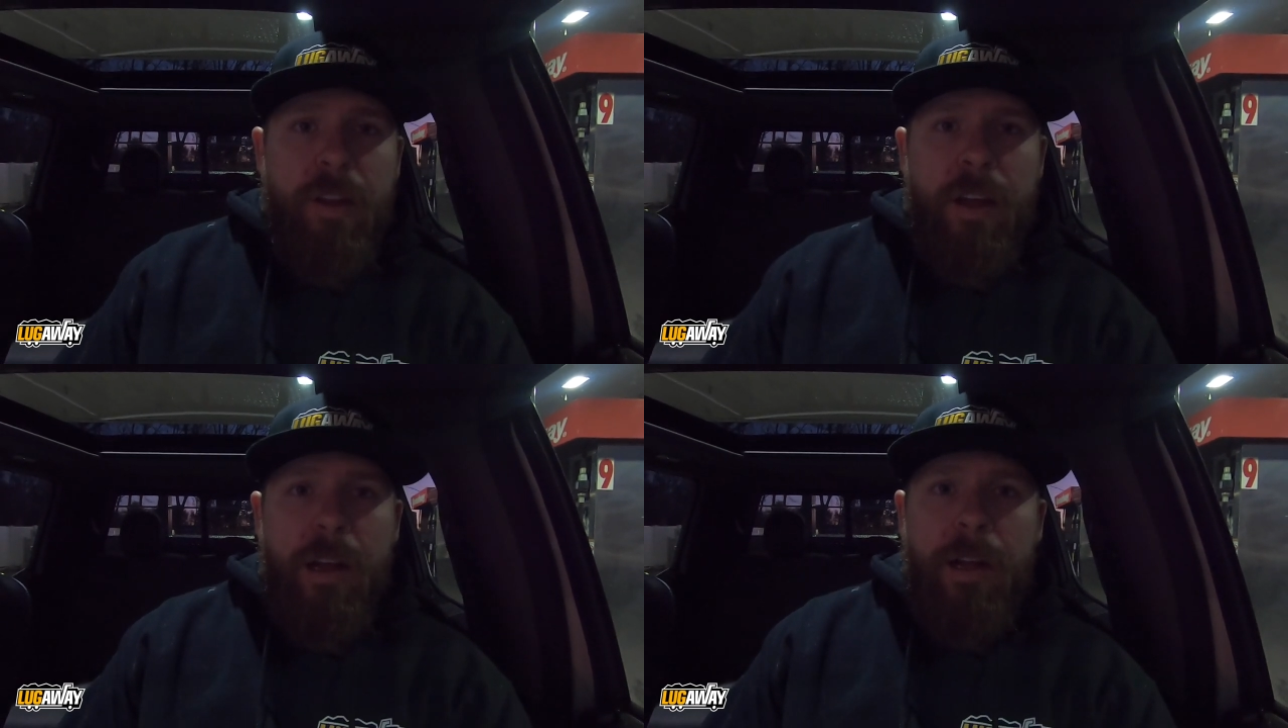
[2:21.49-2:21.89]

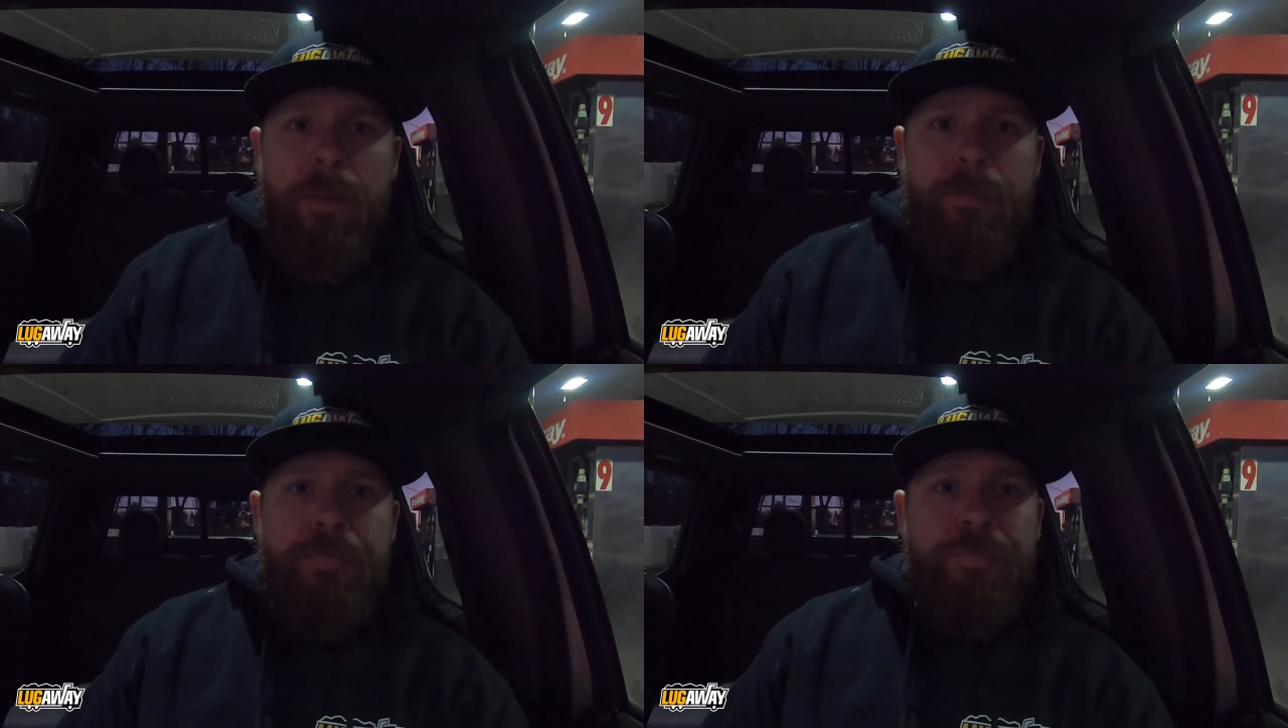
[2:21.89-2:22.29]

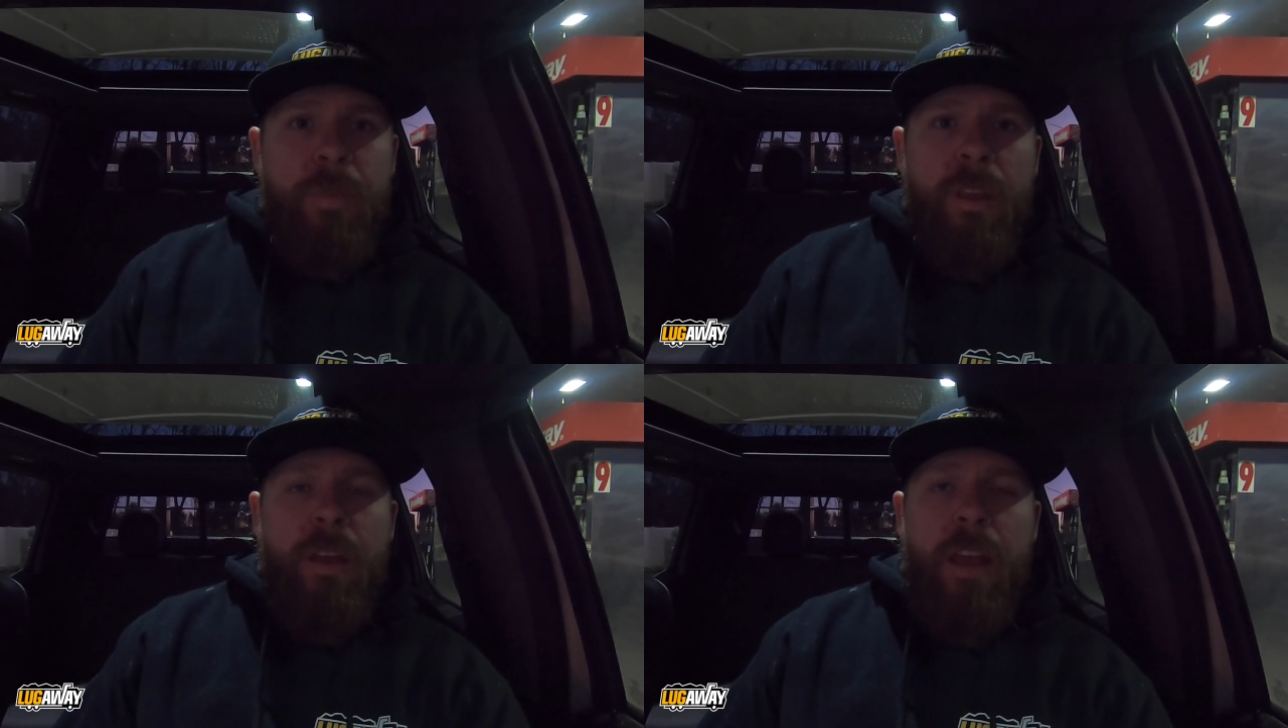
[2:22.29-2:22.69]
Um,
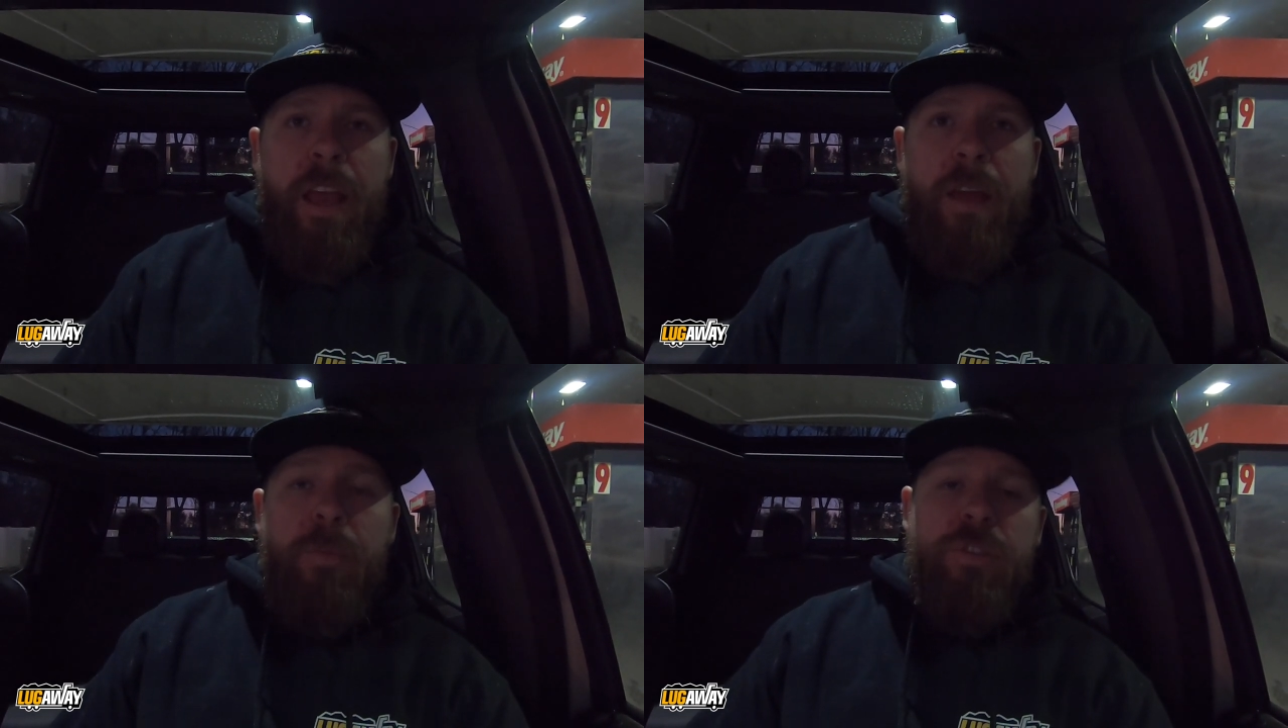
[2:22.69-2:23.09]

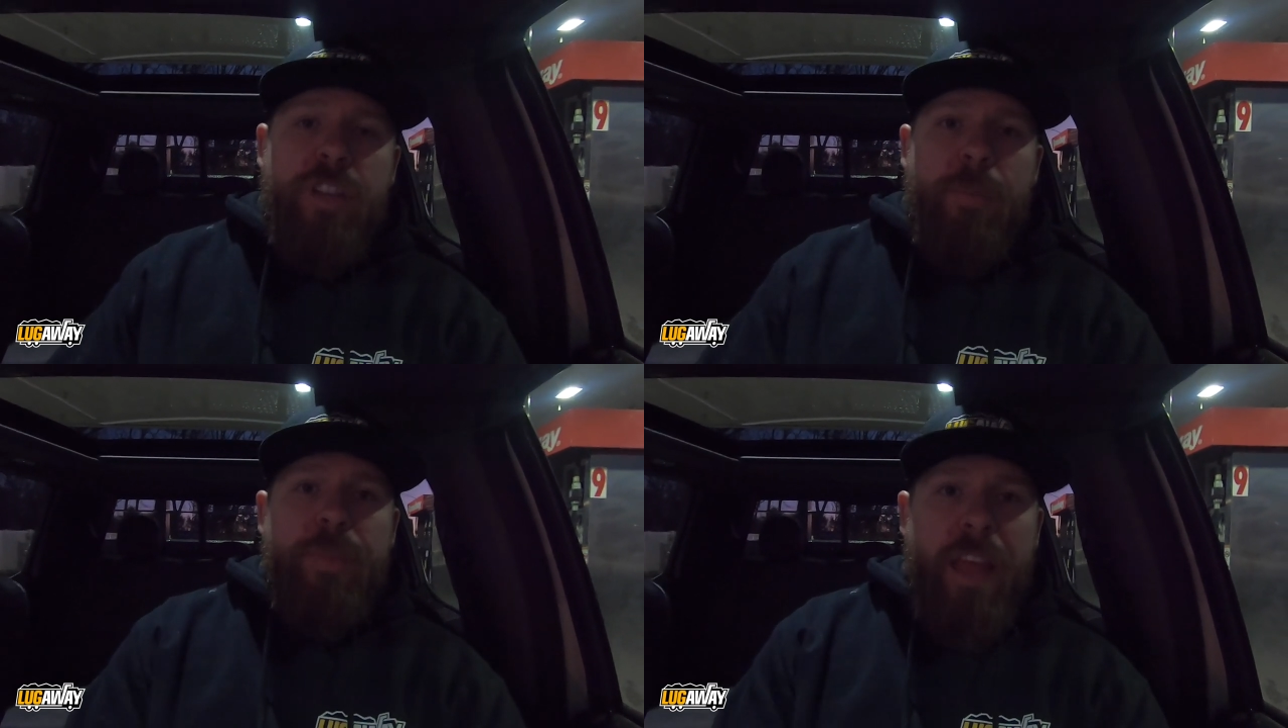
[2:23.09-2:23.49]
and we'll
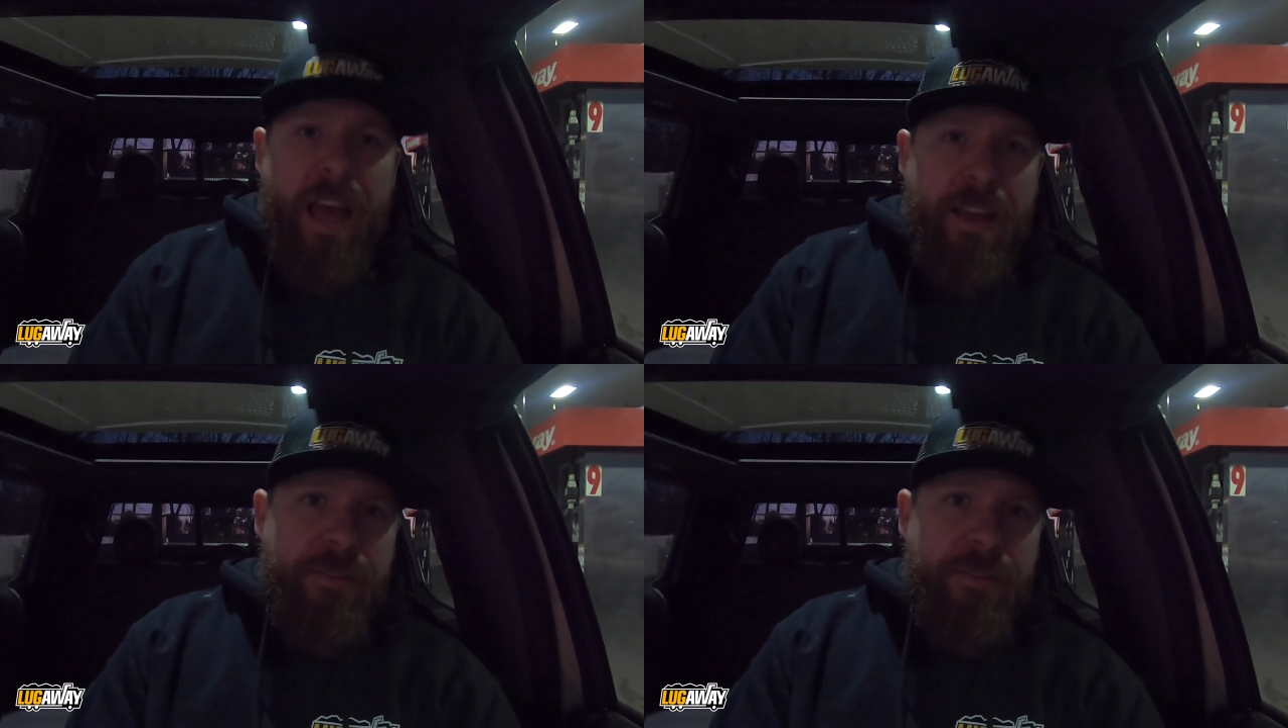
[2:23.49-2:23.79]
dump that.